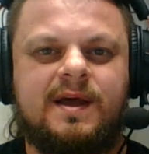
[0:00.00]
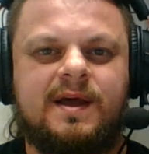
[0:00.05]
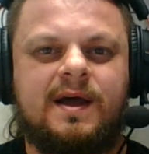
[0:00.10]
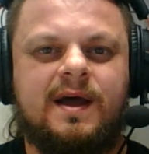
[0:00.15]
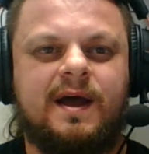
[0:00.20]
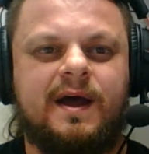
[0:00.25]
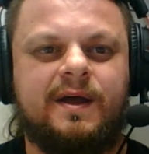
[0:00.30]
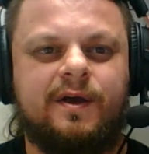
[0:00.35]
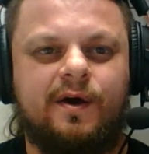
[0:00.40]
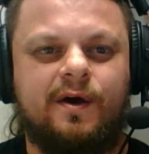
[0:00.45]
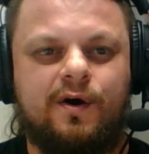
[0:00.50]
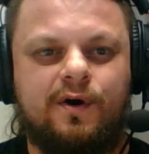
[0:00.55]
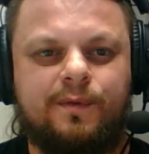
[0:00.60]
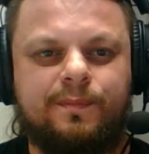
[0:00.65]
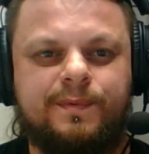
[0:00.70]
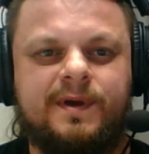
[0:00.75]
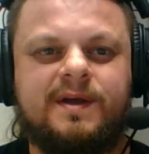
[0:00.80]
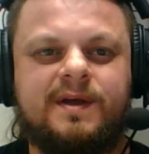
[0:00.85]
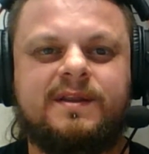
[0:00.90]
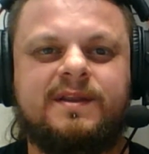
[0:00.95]
I hope
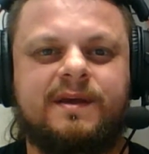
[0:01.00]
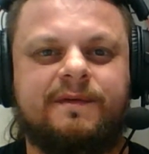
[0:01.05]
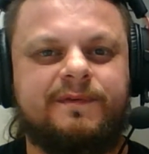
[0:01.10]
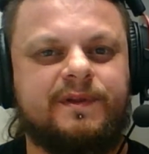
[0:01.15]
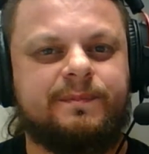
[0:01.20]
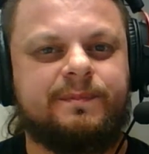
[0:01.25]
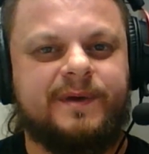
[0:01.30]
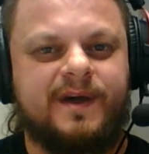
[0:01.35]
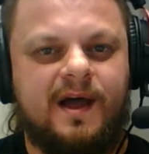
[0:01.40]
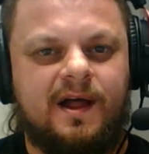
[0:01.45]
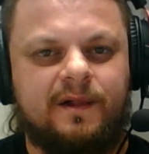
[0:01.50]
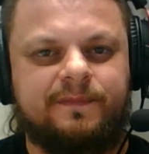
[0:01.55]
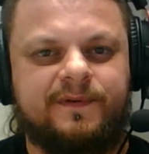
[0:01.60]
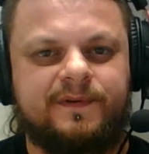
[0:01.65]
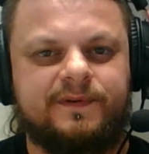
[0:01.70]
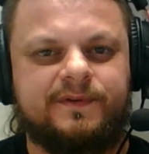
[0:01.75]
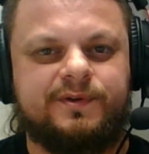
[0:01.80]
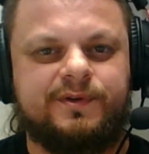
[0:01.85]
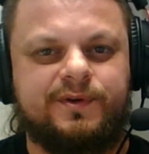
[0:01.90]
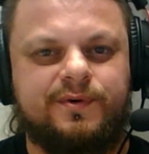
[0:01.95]
they will be helpful
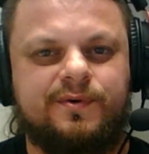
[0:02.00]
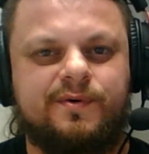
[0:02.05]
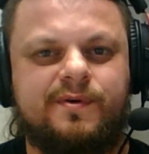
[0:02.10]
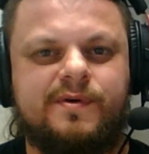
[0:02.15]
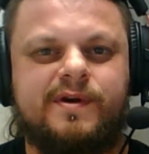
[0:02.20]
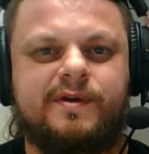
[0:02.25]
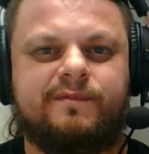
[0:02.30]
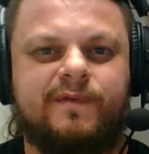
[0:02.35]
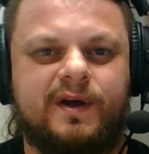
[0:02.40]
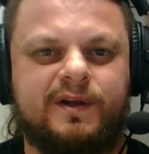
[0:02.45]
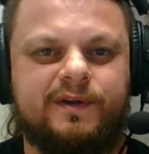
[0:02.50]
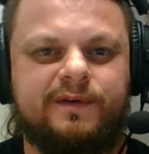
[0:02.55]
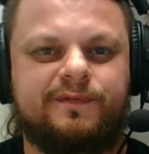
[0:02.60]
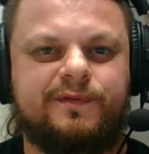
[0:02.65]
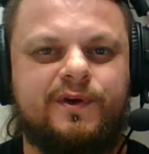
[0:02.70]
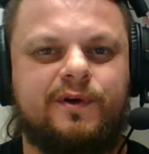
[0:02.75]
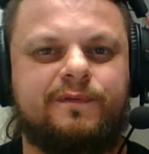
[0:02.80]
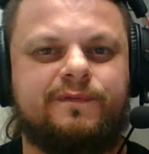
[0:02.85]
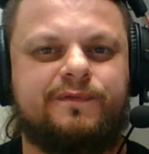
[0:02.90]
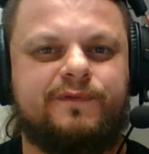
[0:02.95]
to you in one of
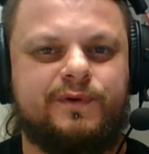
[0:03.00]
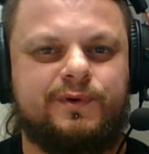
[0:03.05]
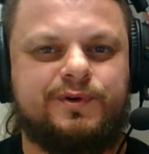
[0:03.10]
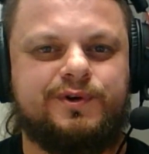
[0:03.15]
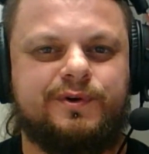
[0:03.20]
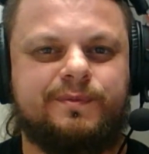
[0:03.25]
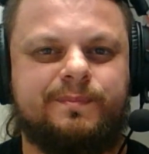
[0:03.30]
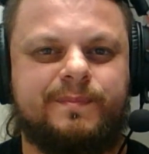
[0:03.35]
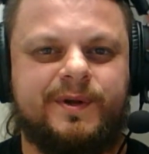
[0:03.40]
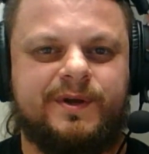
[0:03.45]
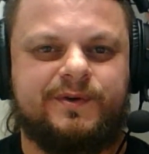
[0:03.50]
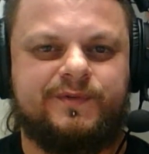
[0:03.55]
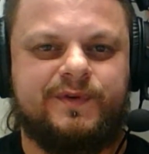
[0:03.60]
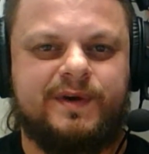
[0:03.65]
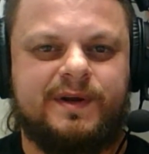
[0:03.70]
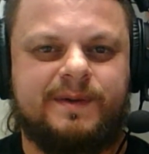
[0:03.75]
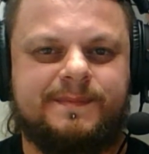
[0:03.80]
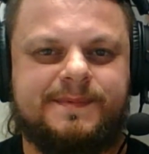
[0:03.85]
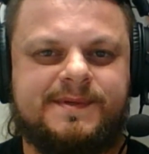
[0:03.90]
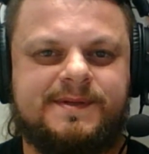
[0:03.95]
your future beer
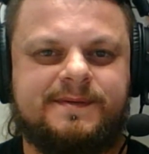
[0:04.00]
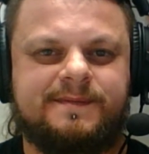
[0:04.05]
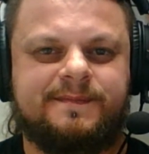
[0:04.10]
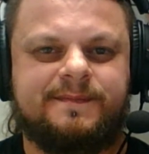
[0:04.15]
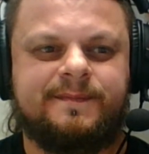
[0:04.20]
trips.